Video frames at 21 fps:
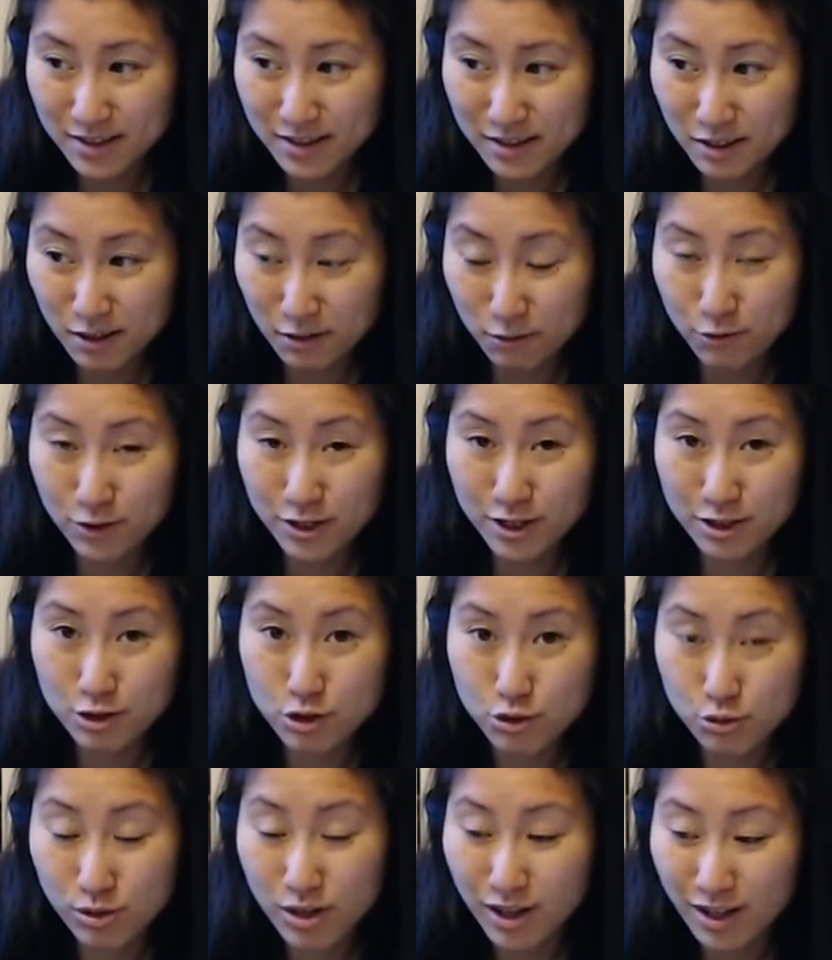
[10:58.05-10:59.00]
a freaking
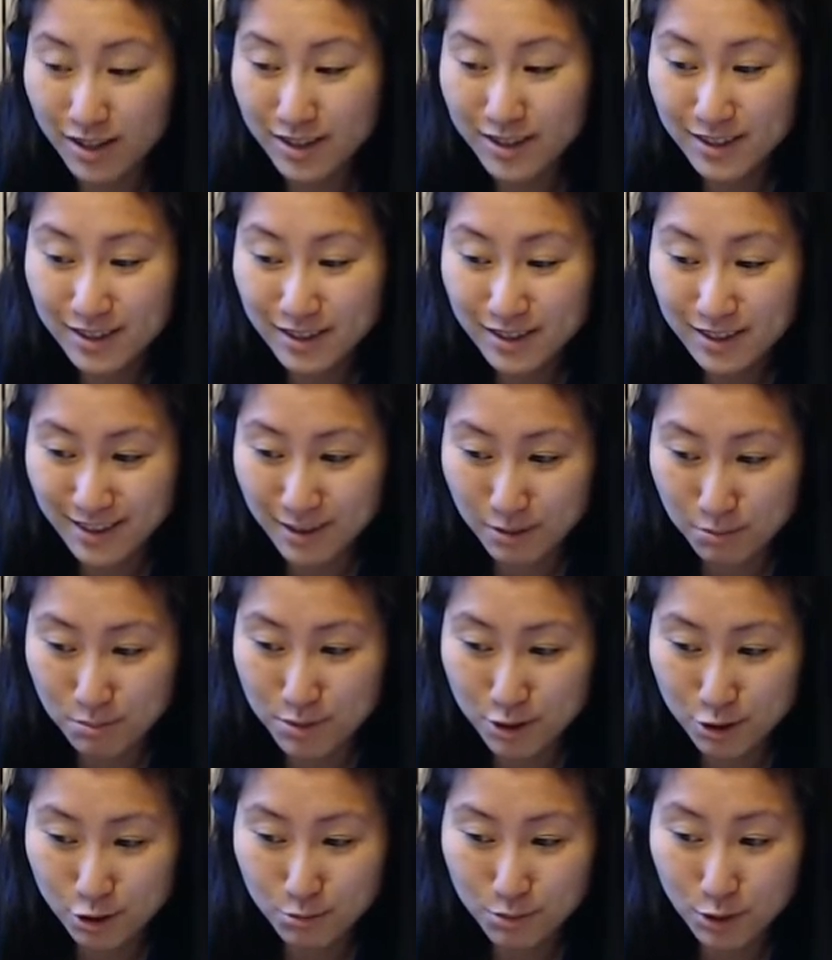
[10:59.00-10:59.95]
truck, like a
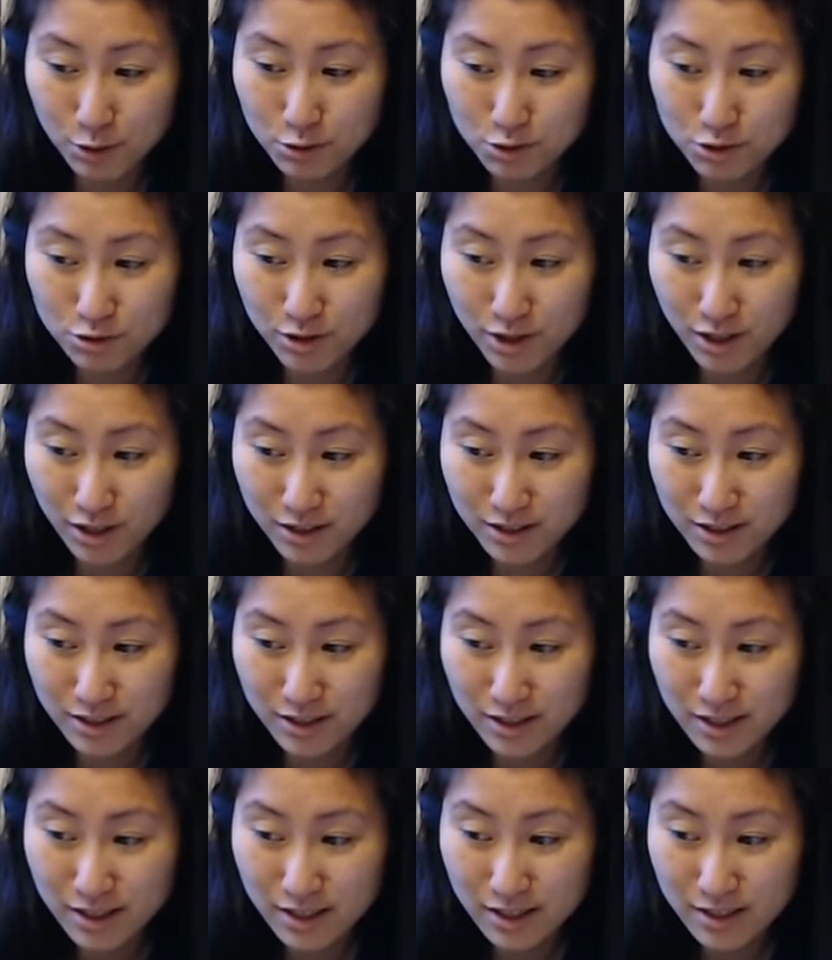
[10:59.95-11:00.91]
Peterbilt truck.
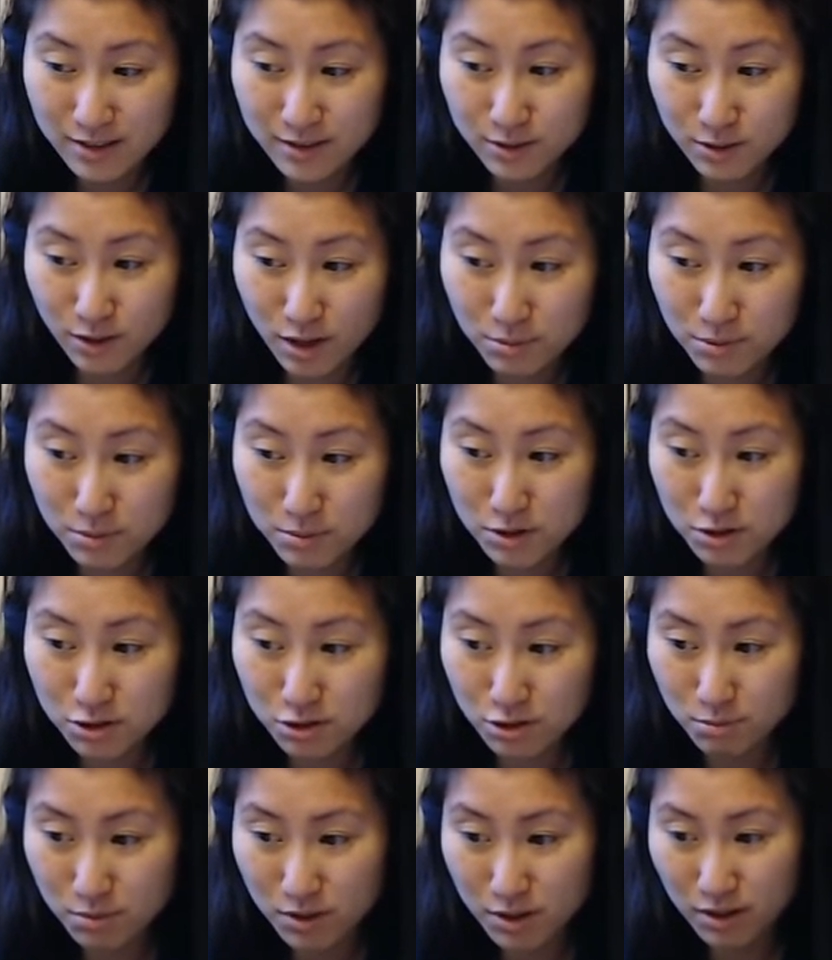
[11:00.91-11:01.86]
So
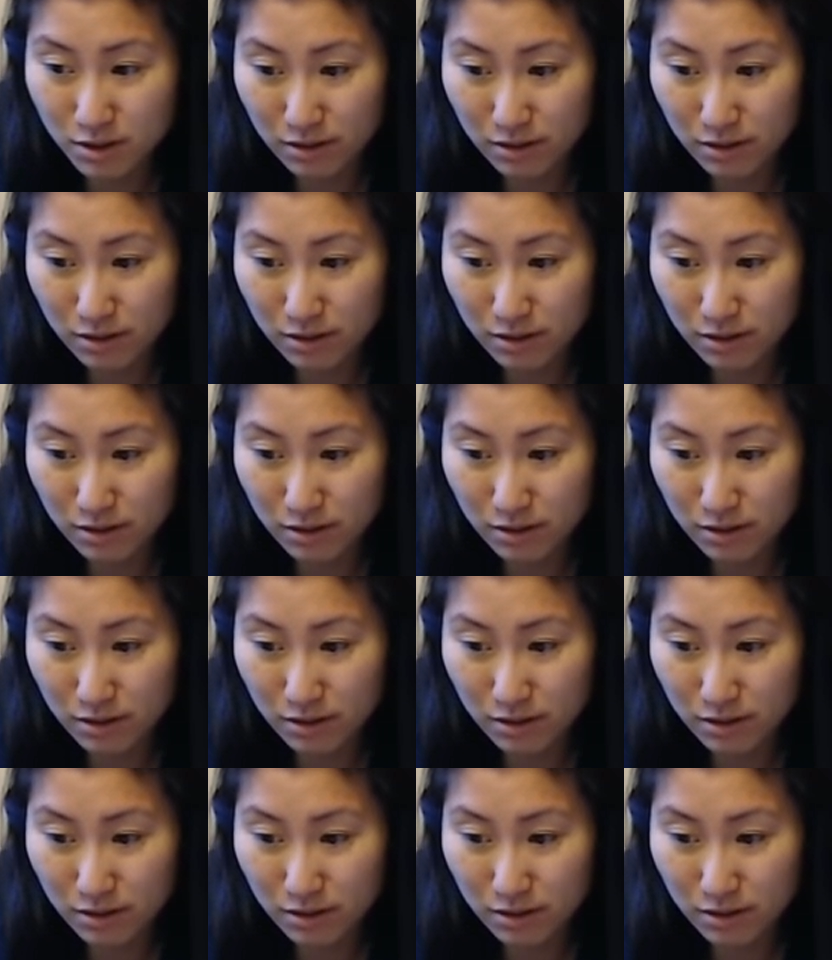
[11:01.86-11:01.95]
Bumblebee